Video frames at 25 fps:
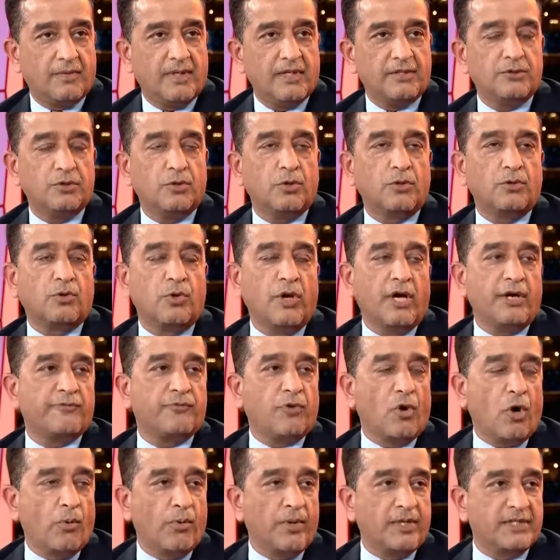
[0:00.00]
Well, going
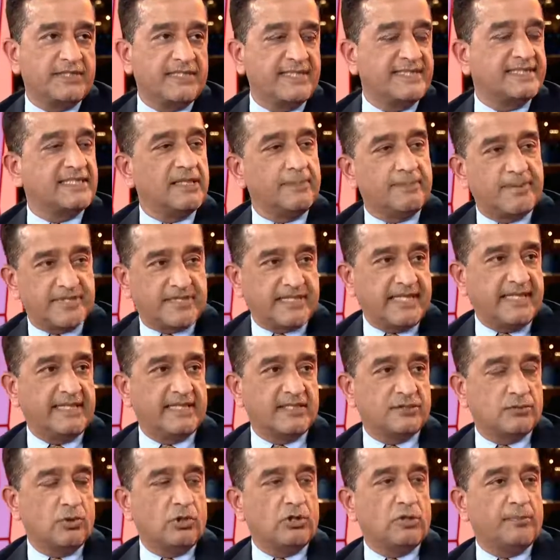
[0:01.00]
forward, 60%
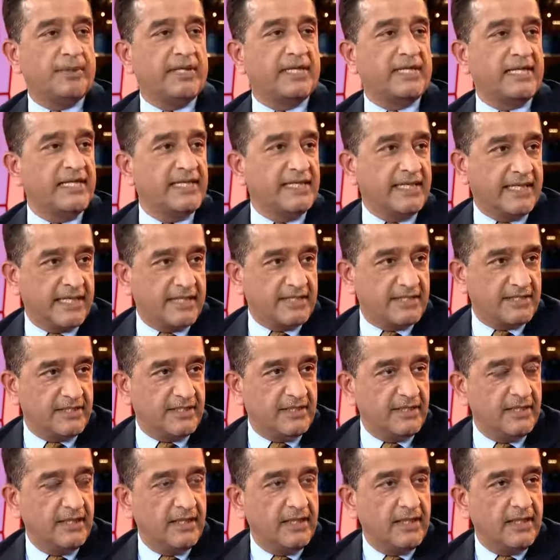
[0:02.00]
is going to be clean
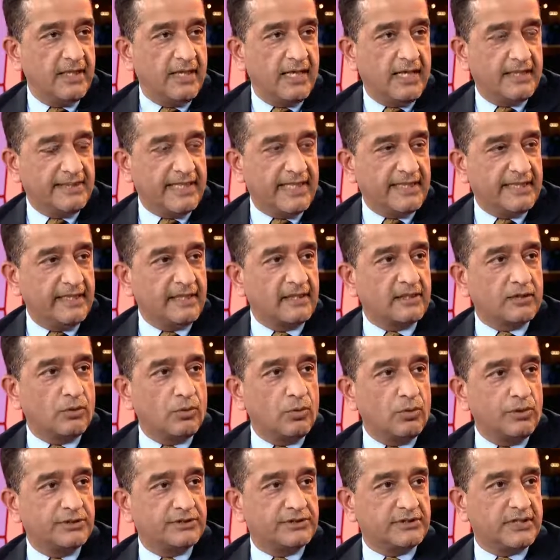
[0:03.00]
energy. That
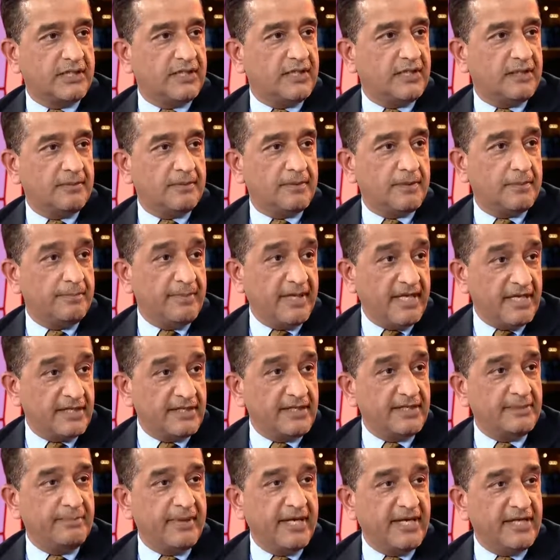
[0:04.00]
includes
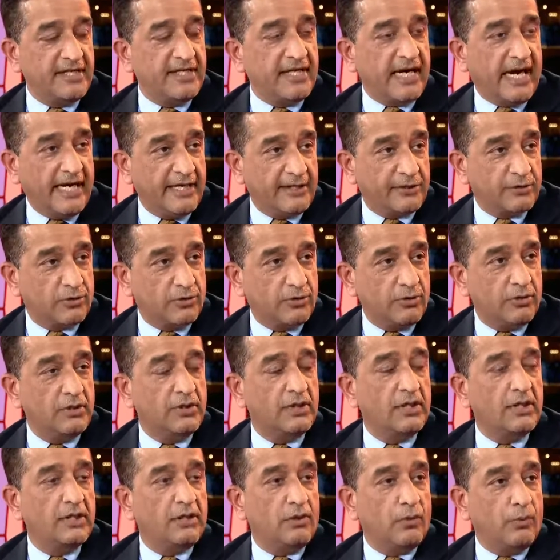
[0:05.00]
mainly hydro,
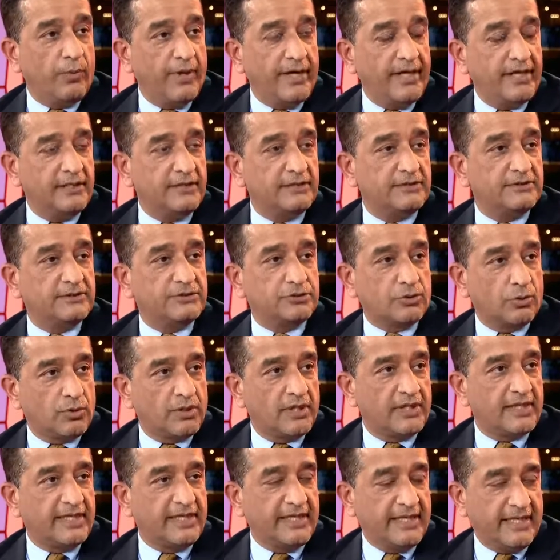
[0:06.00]
wind,
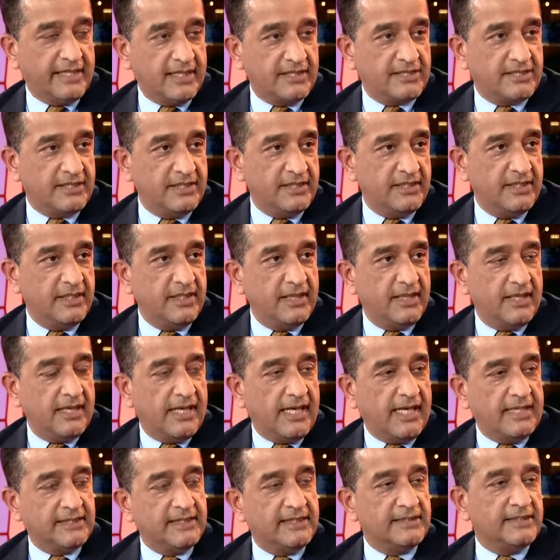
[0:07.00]
solar, and energy.
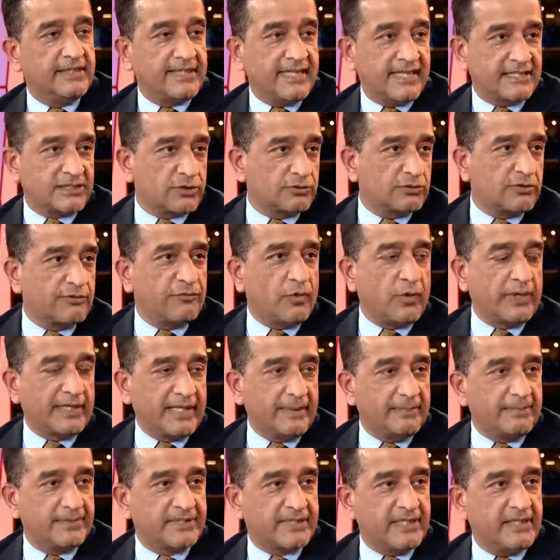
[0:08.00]
And then the rest of the
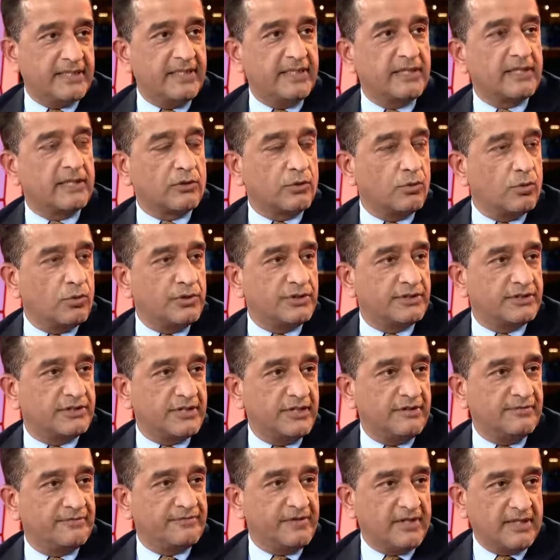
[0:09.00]
40% includes
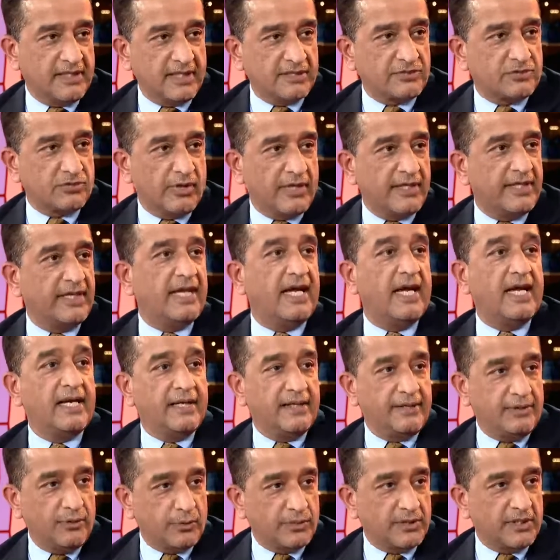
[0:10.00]
the furnace oil
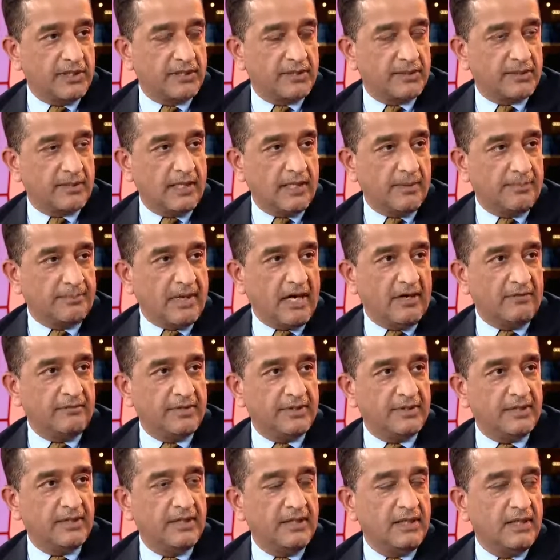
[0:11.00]
and nuclear
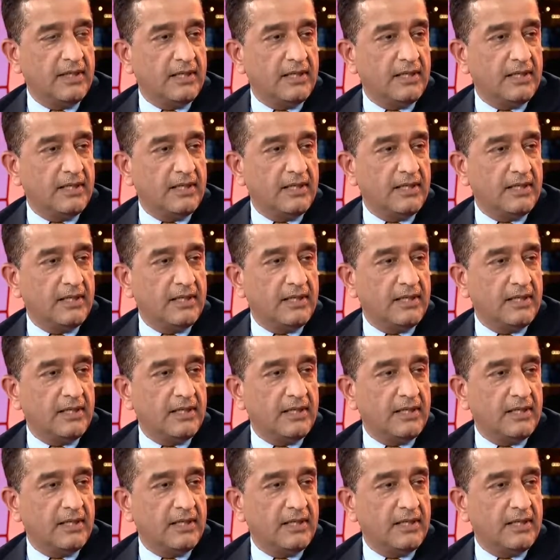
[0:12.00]
power.